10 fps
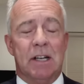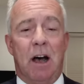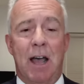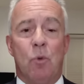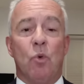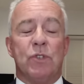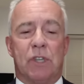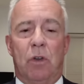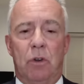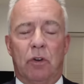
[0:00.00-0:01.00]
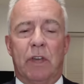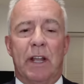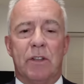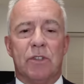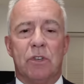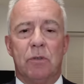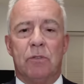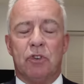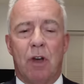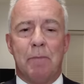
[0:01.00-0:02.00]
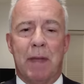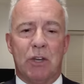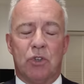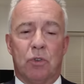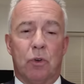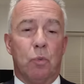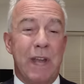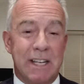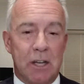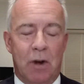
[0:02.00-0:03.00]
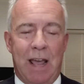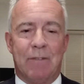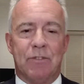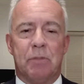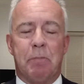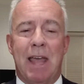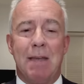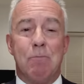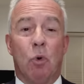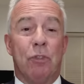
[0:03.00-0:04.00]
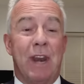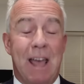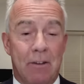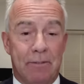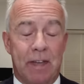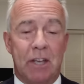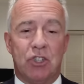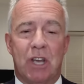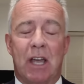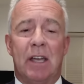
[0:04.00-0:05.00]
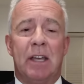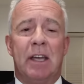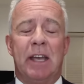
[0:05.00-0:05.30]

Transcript: I am also looking to try and make sure that we don't have to pay more than our fair share